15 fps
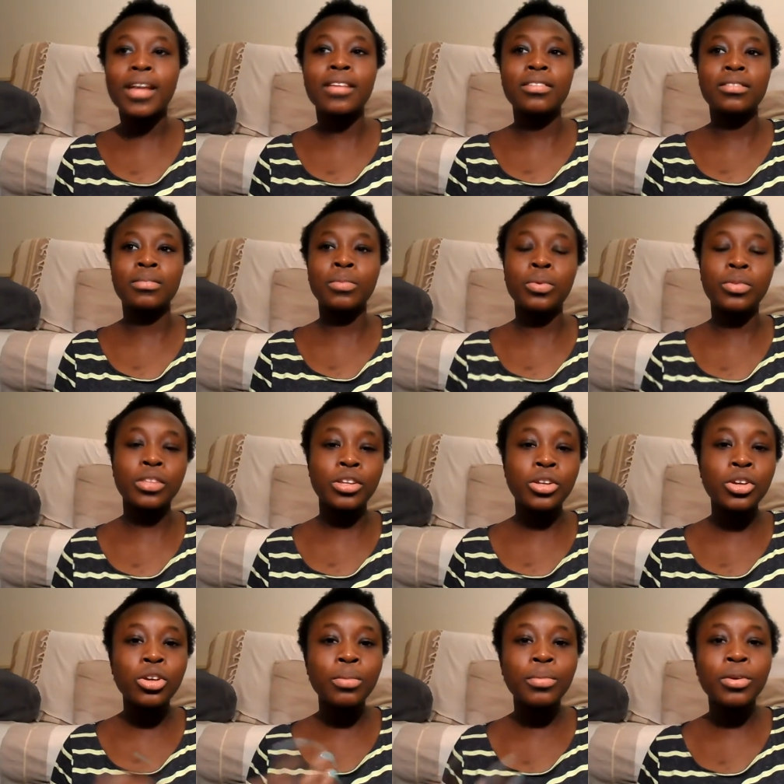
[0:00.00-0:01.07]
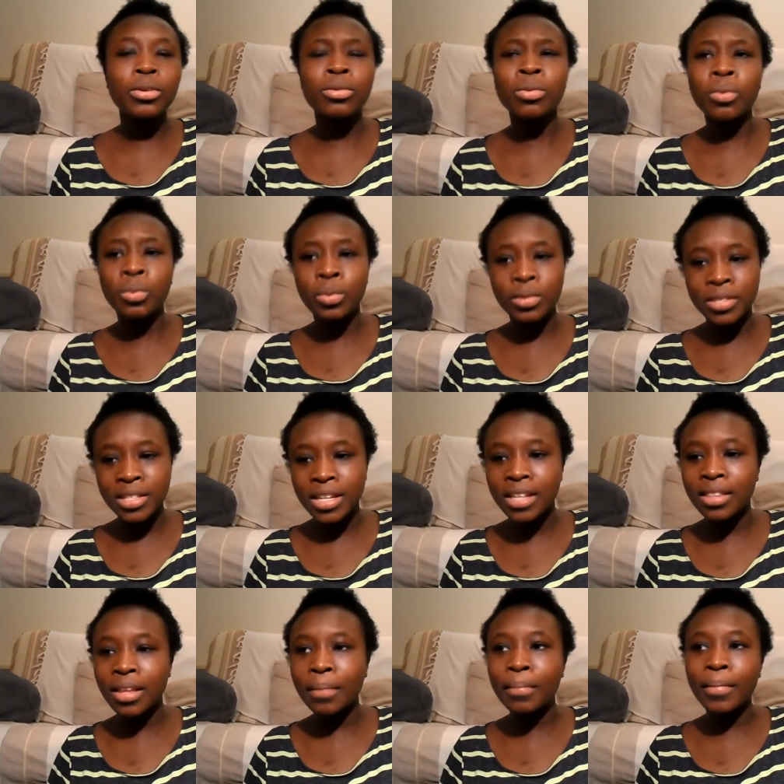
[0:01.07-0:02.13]
as more than human or
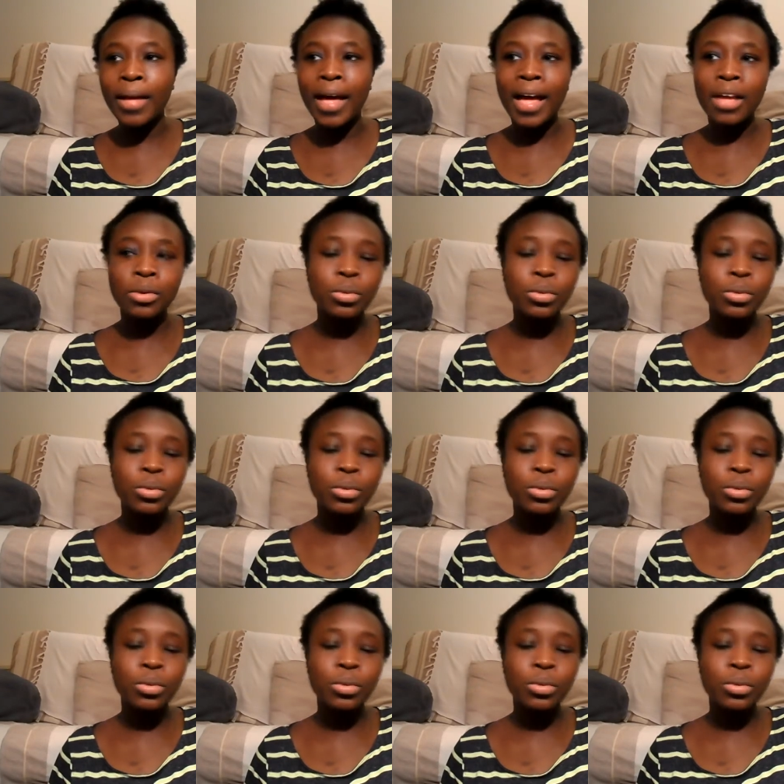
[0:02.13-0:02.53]
seeing them